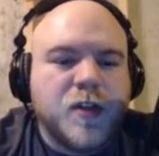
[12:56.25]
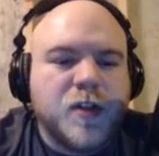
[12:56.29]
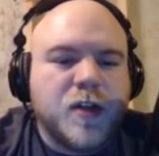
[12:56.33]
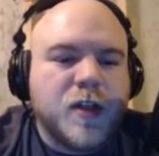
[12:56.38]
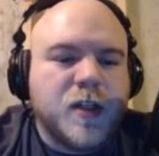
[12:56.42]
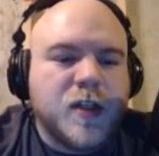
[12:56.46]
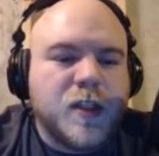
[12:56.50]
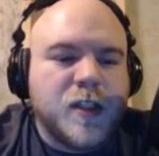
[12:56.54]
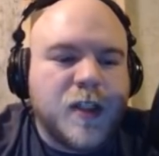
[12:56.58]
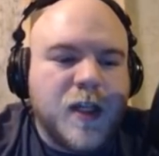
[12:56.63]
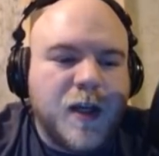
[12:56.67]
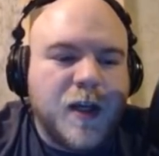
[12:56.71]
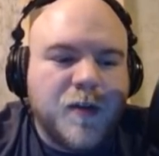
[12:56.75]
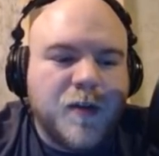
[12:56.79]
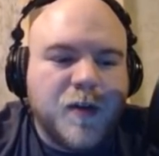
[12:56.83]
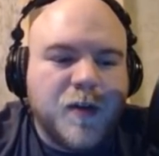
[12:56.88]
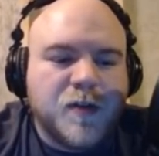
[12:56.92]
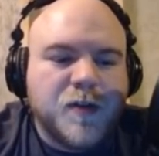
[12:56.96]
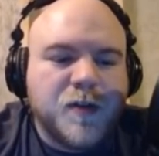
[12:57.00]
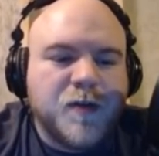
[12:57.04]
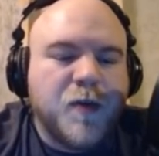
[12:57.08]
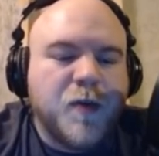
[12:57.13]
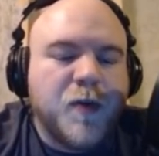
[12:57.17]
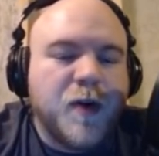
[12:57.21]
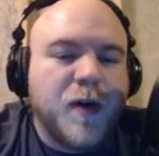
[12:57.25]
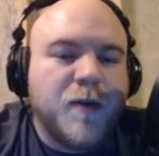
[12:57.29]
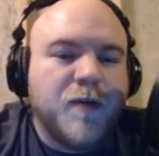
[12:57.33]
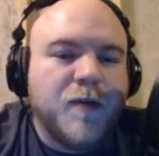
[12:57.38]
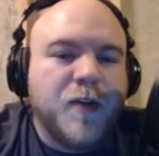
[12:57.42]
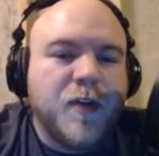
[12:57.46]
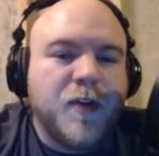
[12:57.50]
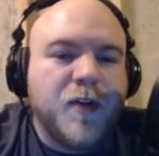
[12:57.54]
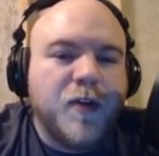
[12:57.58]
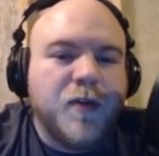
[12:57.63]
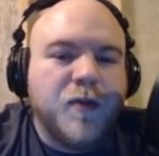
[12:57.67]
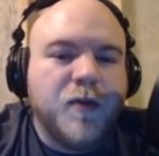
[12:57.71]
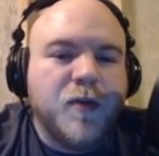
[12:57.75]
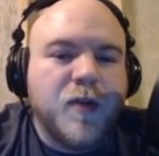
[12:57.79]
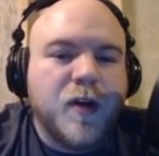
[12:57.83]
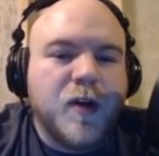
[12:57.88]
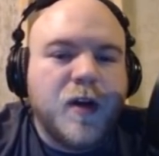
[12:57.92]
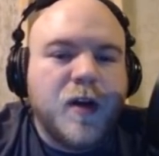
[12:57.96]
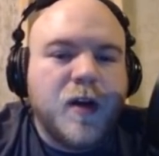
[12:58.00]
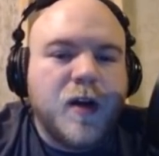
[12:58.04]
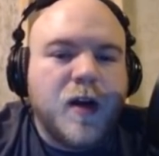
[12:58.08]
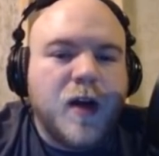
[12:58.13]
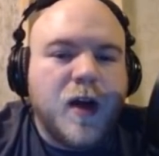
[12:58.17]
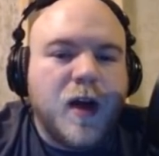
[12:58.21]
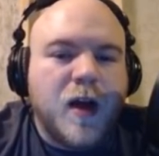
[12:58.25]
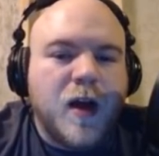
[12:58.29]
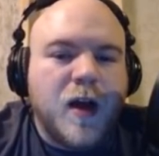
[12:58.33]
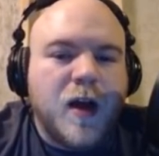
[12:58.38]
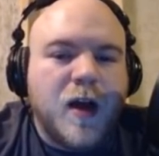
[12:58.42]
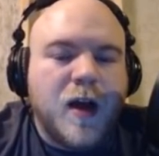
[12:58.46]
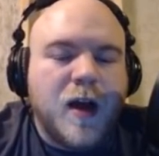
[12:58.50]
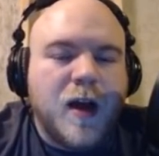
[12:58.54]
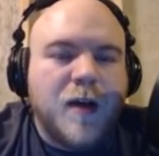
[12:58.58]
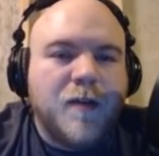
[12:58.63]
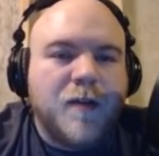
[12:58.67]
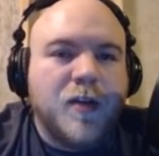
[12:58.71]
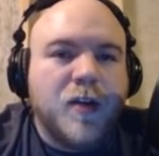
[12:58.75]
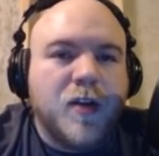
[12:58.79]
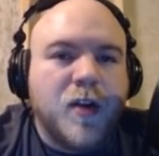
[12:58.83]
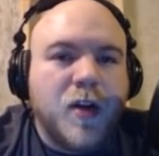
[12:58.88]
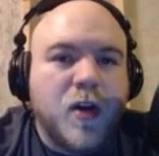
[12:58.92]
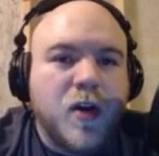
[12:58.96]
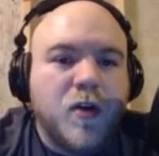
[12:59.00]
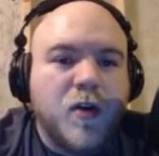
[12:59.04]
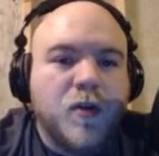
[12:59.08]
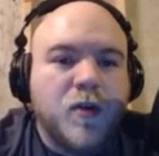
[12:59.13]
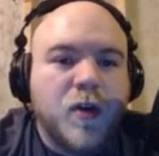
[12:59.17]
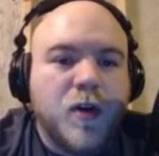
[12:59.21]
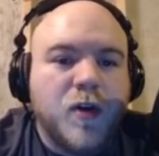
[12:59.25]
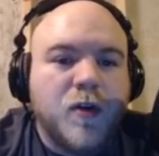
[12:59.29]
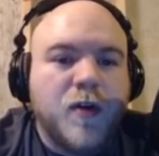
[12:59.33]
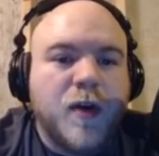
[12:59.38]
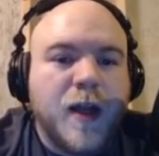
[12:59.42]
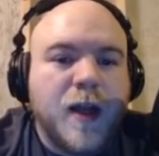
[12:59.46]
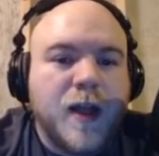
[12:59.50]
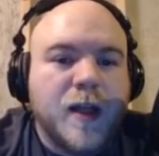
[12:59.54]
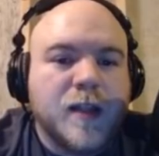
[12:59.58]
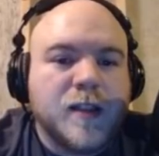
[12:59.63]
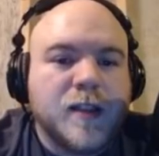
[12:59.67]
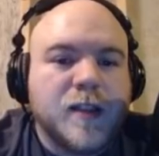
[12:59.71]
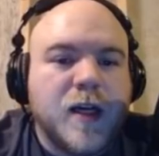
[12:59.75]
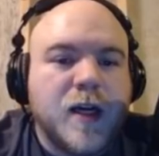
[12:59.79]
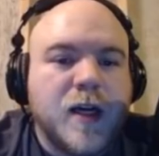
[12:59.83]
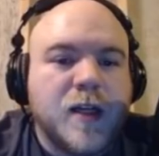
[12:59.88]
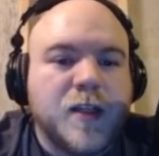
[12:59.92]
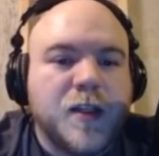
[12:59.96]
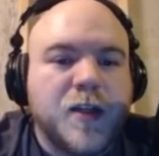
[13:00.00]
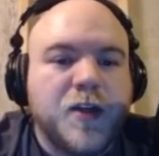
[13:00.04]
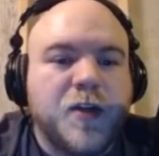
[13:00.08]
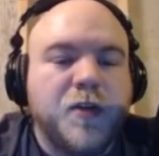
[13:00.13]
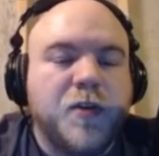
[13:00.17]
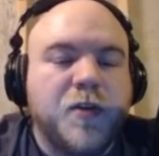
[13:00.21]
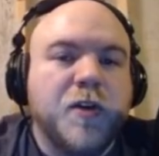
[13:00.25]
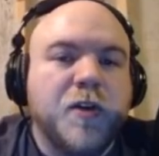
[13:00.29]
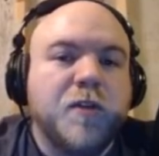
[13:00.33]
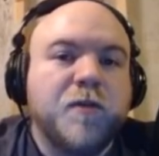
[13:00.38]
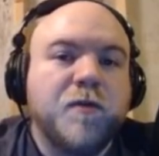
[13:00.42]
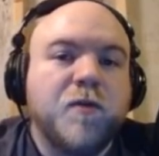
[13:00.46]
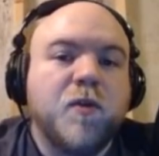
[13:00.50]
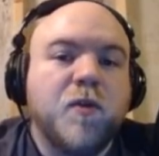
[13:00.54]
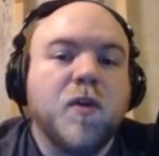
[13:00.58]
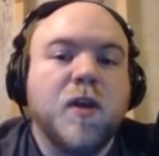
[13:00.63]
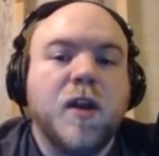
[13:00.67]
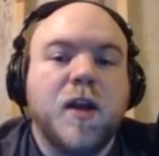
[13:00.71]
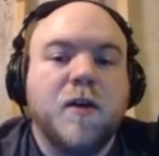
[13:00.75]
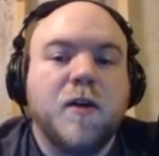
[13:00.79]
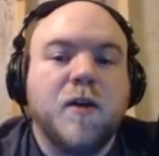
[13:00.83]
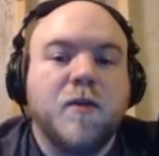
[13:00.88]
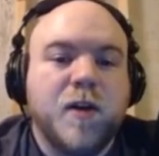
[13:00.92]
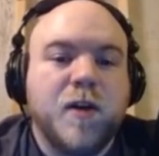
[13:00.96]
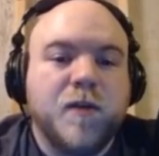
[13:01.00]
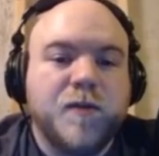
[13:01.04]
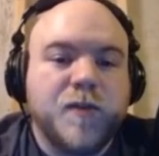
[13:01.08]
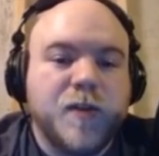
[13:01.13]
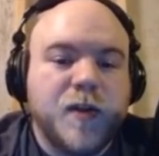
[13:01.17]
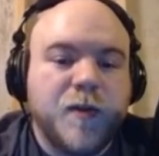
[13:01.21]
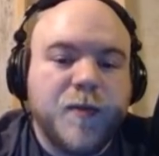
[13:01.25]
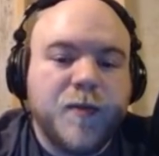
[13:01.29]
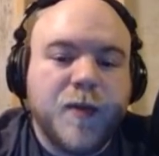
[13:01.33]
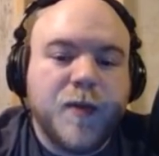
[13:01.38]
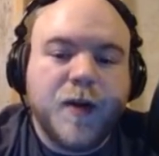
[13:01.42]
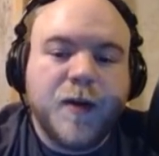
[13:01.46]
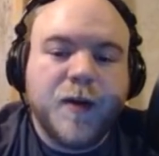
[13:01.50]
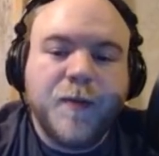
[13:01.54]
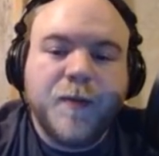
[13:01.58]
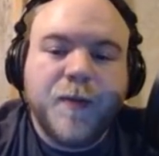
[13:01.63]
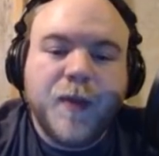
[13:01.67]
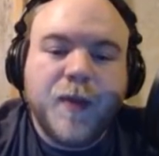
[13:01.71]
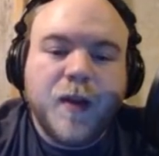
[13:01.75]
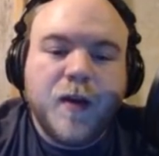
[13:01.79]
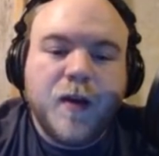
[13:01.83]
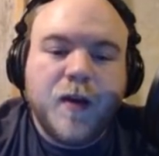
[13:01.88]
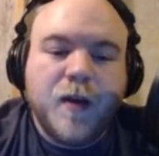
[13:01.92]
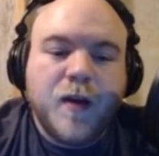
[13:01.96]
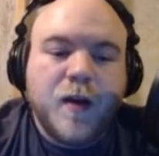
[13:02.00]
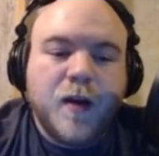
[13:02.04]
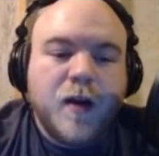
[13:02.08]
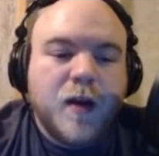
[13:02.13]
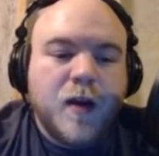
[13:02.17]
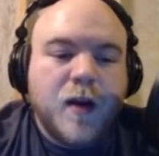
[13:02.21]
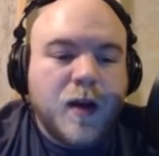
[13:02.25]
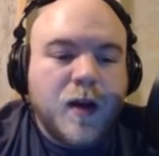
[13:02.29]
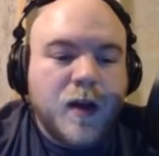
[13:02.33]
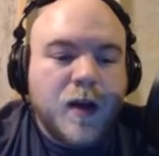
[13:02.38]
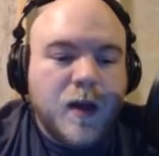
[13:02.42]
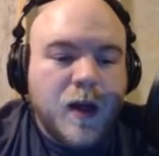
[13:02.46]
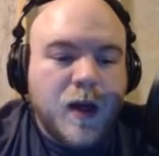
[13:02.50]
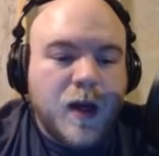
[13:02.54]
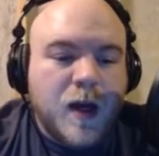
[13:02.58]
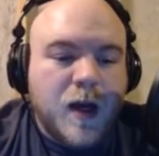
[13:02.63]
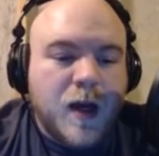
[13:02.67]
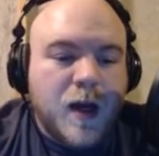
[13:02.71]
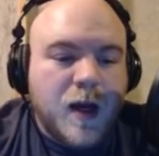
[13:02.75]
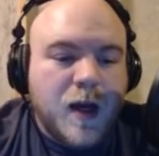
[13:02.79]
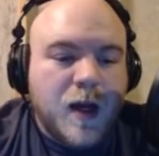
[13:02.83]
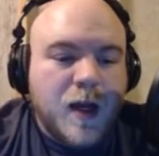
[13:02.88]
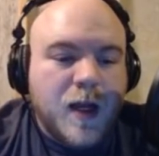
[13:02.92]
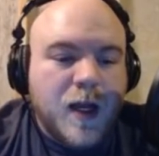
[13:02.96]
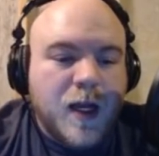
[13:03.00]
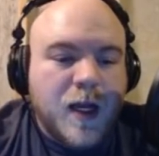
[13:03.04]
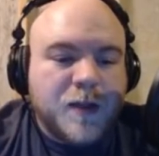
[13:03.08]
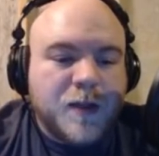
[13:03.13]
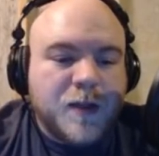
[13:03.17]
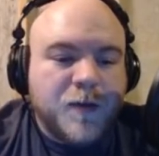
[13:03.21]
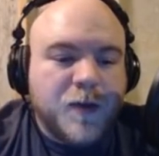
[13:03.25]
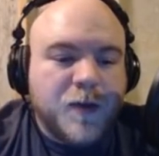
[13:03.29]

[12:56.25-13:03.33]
You're going to save those for whenever you have a low hand size and you can afford to get rid of something. Next, for